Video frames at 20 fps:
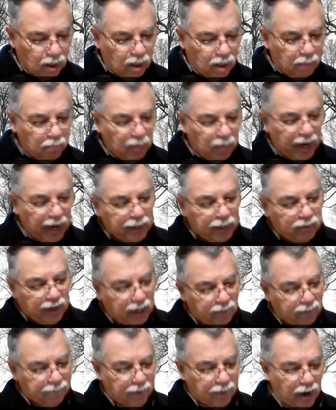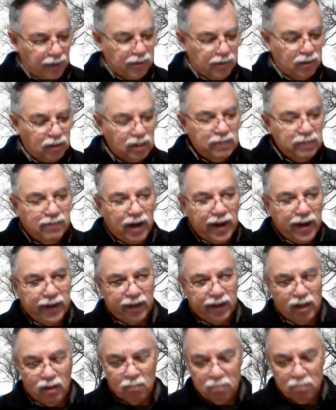My grandfather, Levi
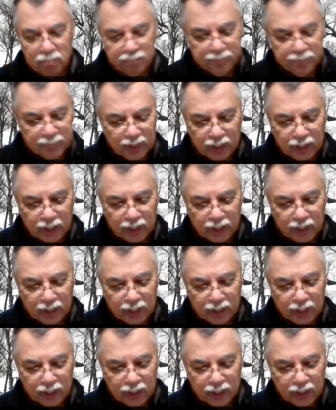Elm,